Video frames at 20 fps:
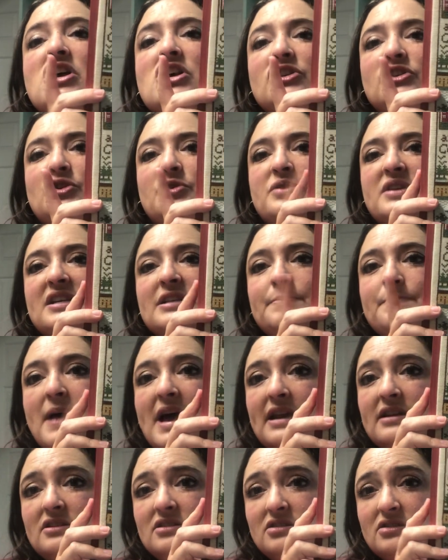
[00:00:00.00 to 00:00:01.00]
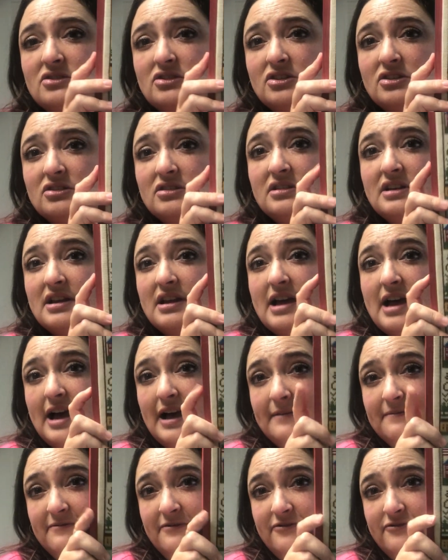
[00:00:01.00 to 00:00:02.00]
So these pedestals
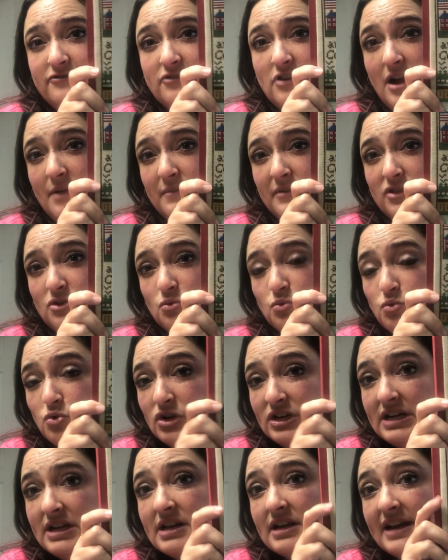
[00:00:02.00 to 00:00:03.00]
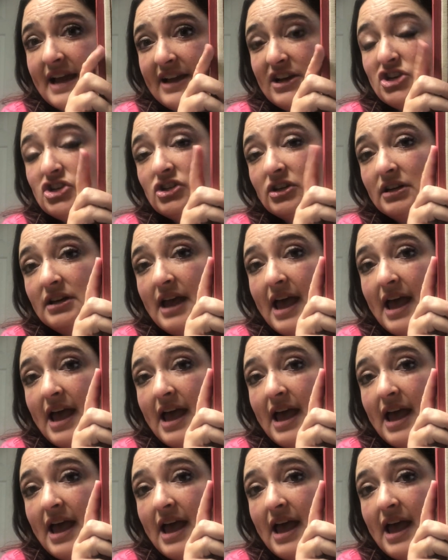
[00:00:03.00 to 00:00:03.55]
come from the Wood Connection,